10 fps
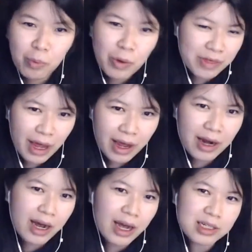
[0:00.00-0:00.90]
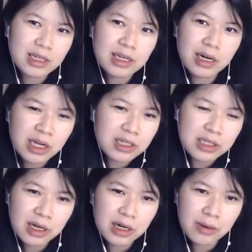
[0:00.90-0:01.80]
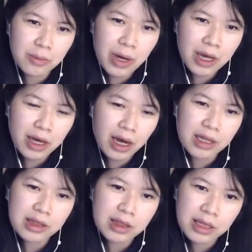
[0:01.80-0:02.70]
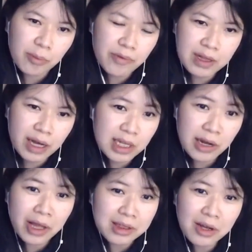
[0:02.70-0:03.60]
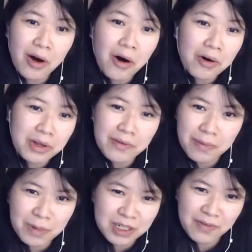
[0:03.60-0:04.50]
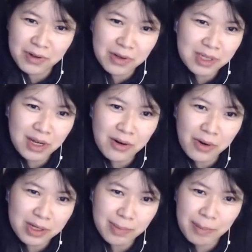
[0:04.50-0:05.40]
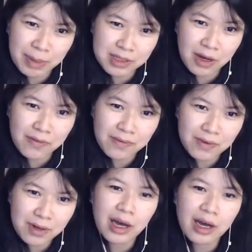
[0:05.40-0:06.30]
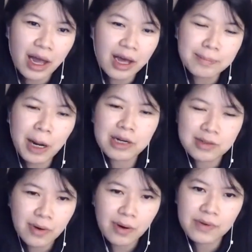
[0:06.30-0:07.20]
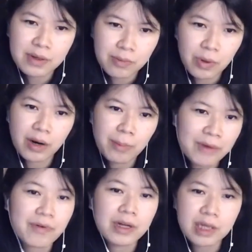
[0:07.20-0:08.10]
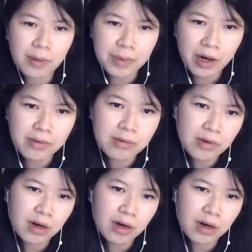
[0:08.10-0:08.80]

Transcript: with that, I actually changed the way I dealt with it, just collecting all the information for Newsletter OS by myself. And I had parts of it where my friends helped out.